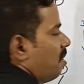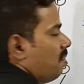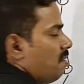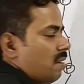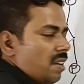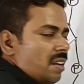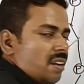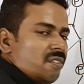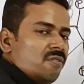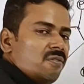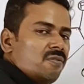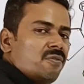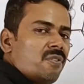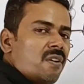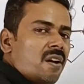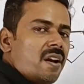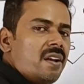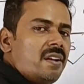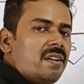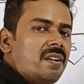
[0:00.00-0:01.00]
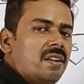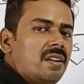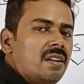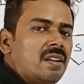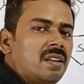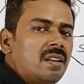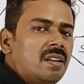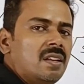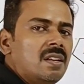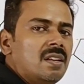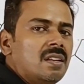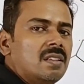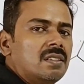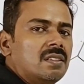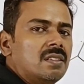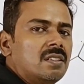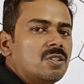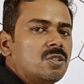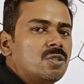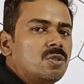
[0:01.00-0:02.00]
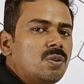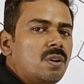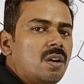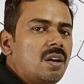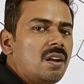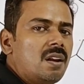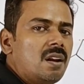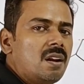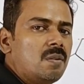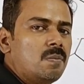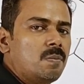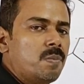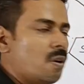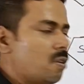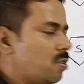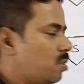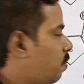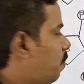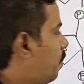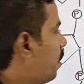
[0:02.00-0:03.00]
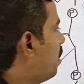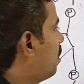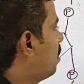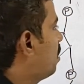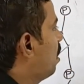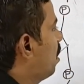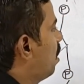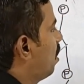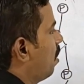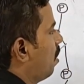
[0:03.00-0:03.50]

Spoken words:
chain you can find the sugar and phosphate